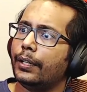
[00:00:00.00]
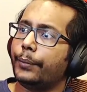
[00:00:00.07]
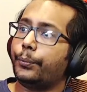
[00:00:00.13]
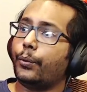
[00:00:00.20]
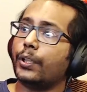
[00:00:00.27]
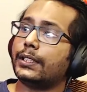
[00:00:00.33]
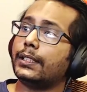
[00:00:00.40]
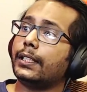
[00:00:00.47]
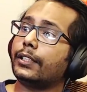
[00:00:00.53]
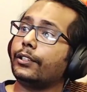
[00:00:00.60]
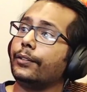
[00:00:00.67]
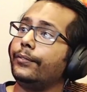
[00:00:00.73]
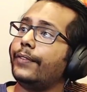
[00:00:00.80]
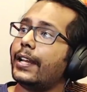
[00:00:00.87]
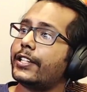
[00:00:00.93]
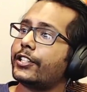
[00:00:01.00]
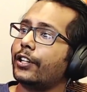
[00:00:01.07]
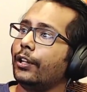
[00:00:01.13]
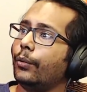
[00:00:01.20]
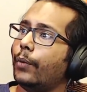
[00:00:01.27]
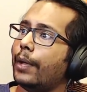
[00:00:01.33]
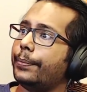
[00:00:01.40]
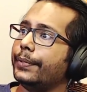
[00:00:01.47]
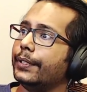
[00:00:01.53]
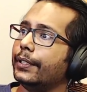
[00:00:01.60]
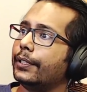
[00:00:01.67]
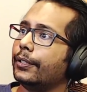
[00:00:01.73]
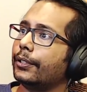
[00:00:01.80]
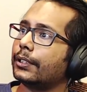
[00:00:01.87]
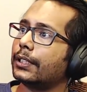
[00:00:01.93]
It wasn't a conventional weapon.
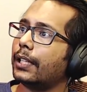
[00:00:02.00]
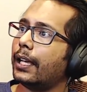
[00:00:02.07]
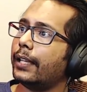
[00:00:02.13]
It looks